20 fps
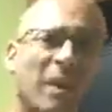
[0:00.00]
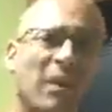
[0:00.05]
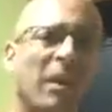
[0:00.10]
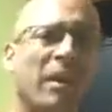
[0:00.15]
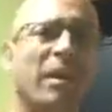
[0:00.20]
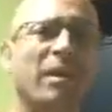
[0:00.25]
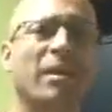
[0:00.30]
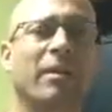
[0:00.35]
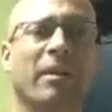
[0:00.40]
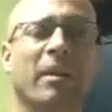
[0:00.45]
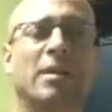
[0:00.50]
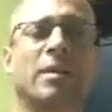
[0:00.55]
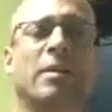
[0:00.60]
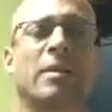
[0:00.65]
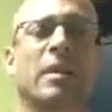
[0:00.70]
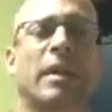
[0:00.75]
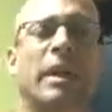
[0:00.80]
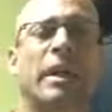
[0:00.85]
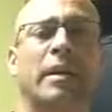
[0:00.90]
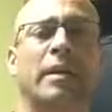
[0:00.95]
Well,
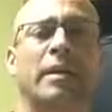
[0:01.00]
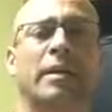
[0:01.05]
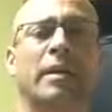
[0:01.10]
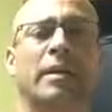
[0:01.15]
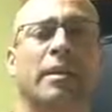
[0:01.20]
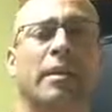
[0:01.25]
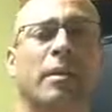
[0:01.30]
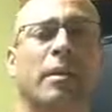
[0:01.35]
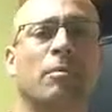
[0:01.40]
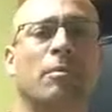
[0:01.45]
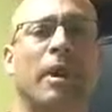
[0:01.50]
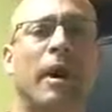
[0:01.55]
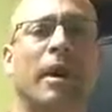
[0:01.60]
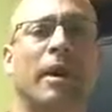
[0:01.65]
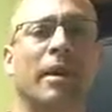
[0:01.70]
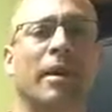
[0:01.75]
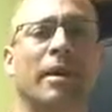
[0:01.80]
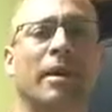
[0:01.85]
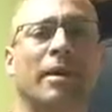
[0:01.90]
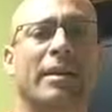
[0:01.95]
eventually, your
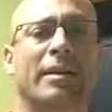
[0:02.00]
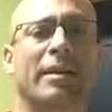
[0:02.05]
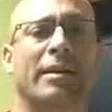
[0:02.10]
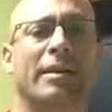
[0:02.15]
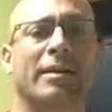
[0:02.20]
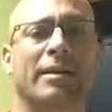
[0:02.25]
body,